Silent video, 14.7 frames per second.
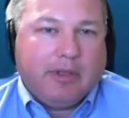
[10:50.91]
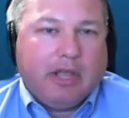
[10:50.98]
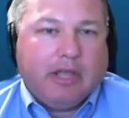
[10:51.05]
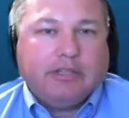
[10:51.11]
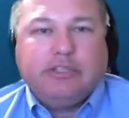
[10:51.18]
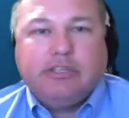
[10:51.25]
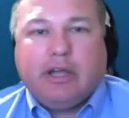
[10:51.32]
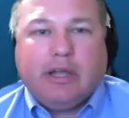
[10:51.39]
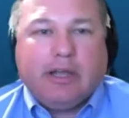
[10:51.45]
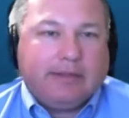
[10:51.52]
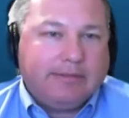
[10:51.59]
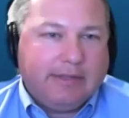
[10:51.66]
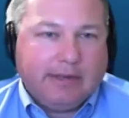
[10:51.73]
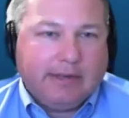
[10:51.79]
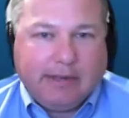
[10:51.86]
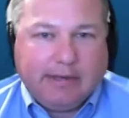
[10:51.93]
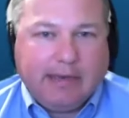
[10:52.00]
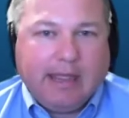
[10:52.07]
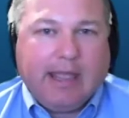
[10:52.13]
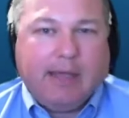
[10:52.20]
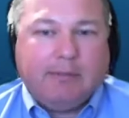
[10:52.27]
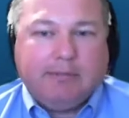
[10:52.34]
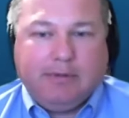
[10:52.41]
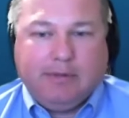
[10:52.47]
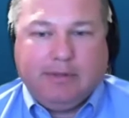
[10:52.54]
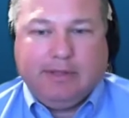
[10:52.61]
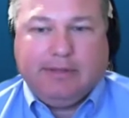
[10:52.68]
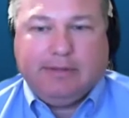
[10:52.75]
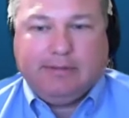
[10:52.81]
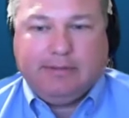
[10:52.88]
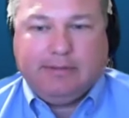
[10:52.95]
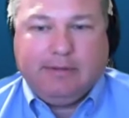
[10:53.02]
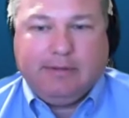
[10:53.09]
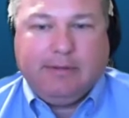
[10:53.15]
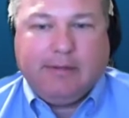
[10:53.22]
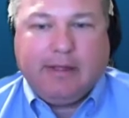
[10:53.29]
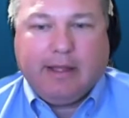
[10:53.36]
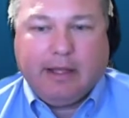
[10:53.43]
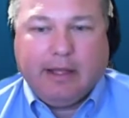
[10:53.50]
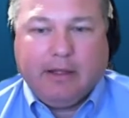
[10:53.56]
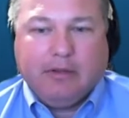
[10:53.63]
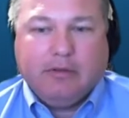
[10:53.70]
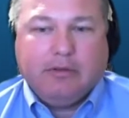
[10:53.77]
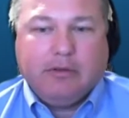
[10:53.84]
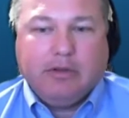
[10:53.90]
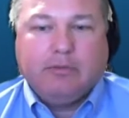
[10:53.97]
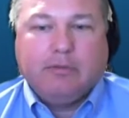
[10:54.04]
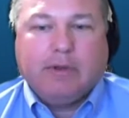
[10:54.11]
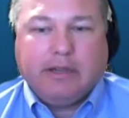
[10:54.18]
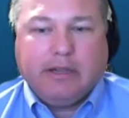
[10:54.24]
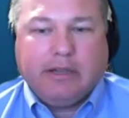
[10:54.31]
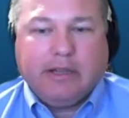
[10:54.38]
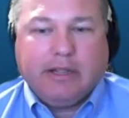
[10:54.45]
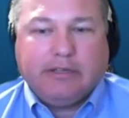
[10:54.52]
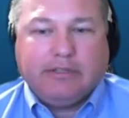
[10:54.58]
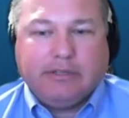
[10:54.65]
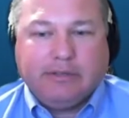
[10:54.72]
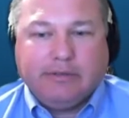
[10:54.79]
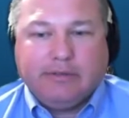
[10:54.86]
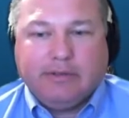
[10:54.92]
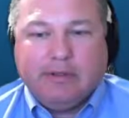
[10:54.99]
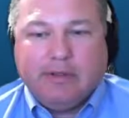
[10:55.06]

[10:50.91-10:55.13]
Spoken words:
adjust and adapt to these new regulations.